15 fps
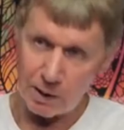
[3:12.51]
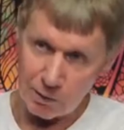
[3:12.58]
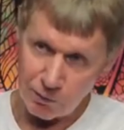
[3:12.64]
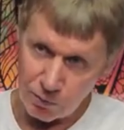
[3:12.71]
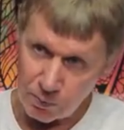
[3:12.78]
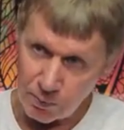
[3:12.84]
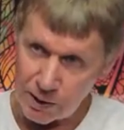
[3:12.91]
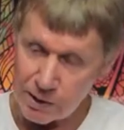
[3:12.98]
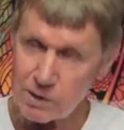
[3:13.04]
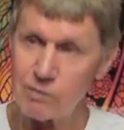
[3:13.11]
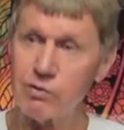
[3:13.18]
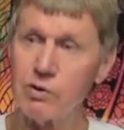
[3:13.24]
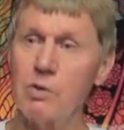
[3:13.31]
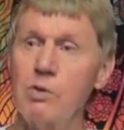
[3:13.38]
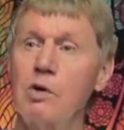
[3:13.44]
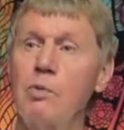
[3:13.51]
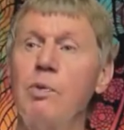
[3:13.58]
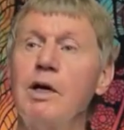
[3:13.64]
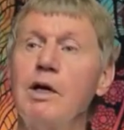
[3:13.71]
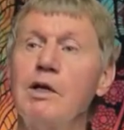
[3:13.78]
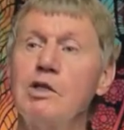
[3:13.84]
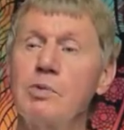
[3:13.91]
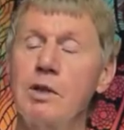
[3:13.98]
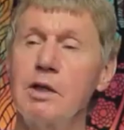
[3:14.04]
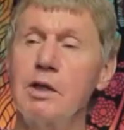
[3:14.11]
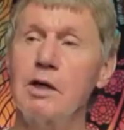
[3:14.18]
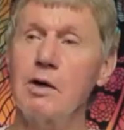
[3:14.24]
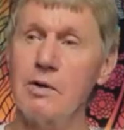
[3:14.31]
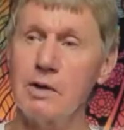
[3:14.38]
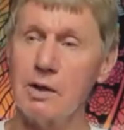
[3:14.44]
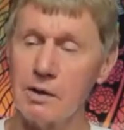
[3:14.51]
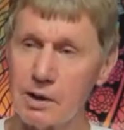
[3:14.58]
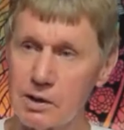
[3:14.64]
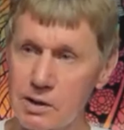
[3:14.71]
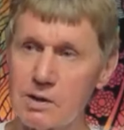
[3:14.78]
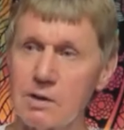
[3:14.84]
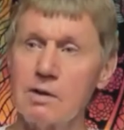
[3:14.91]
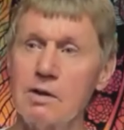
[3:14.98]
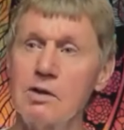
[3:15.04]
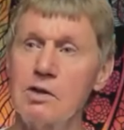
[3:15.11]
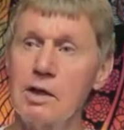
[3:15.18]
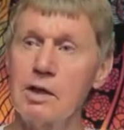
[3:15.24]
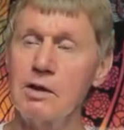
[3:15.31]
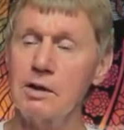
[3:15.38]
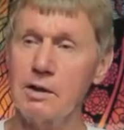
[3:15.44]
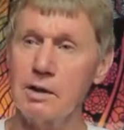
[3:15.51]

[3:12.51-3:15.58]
information from the parents when they go and they register the child,